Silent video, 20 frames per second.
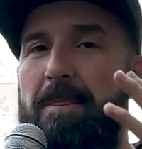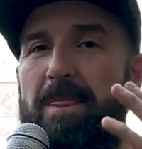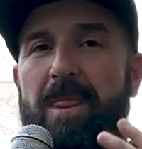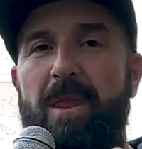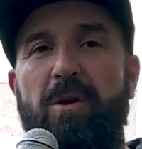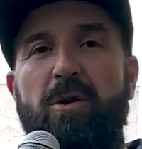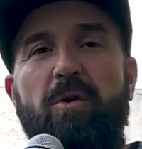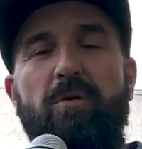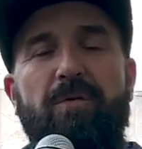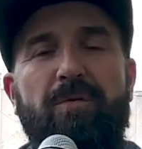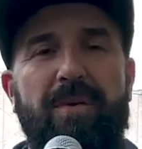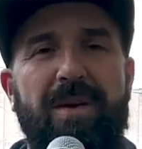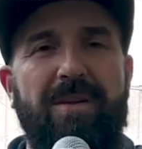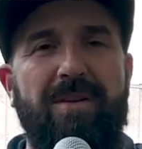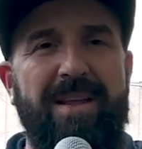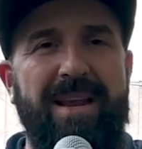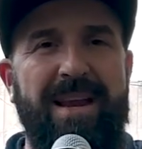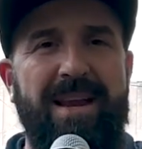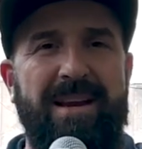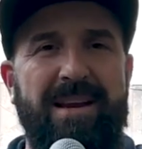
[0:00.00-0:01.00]
you
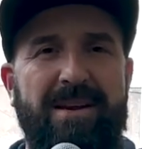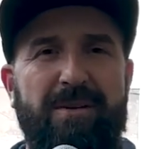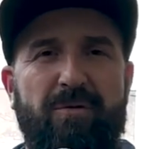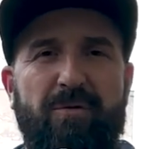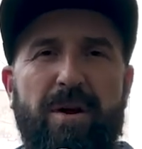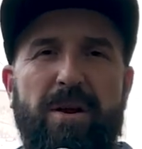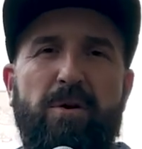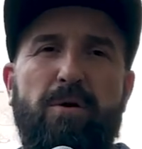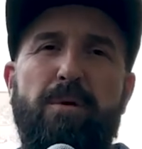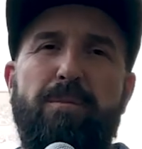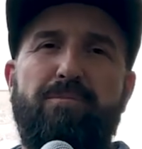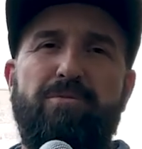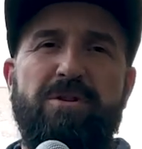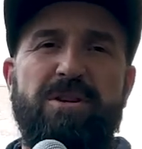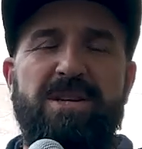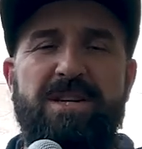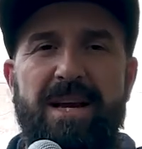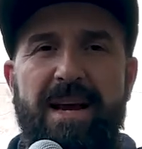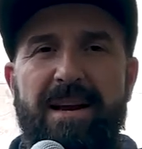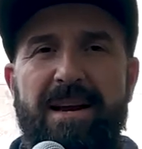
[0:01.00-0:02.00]
feel it in a different, you
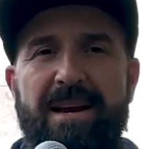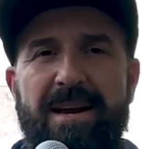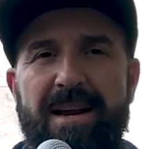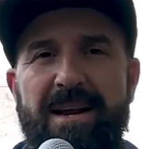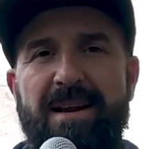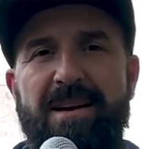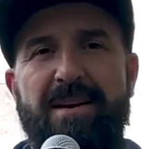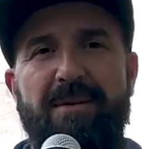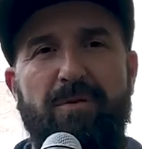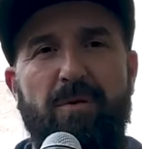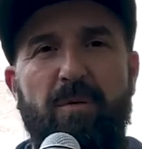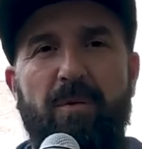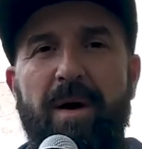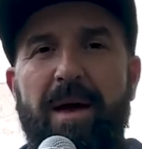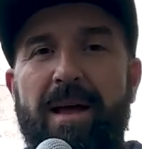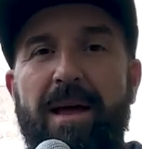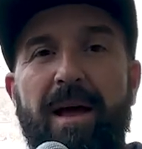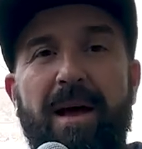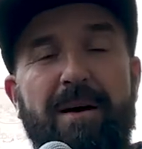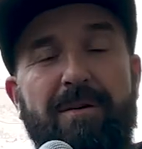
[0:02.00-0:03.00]
appreciate it in a different
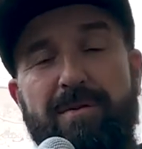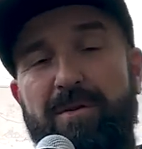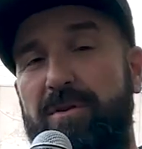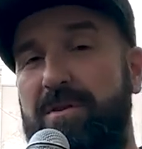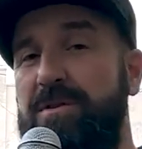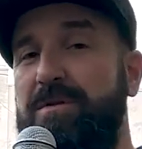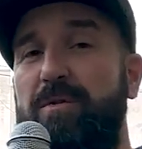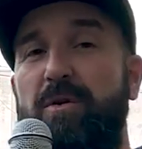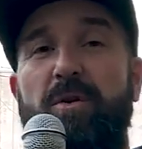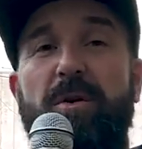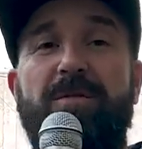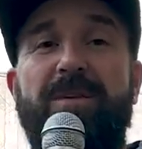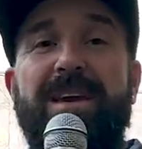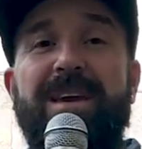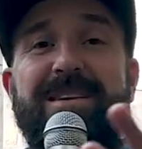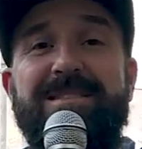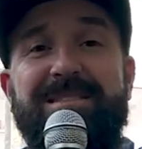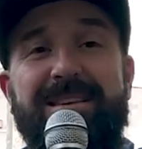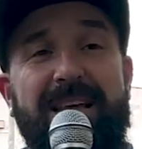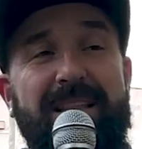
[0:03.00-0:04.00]
way. For those of you who have
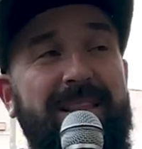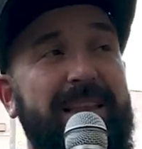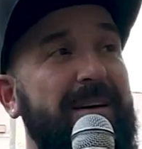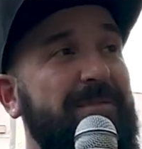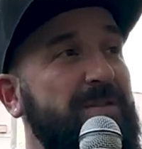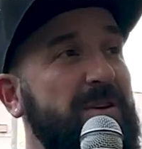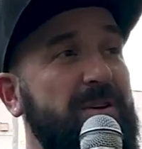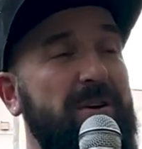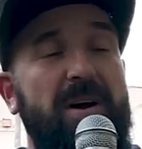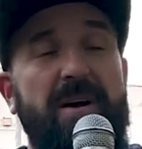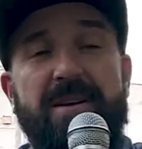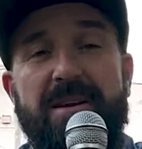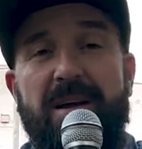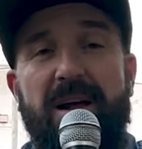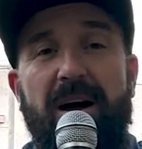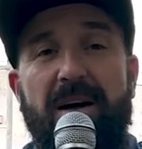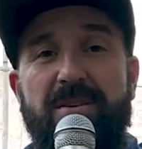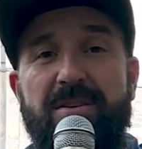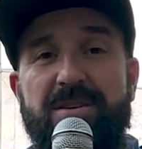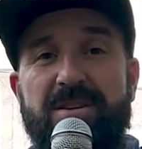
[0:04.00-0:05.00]
kids that left and gone to
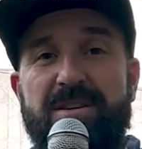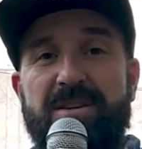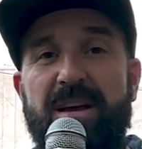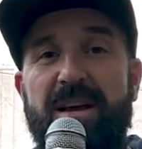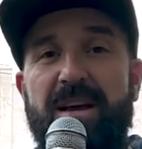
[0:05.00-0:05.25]
college,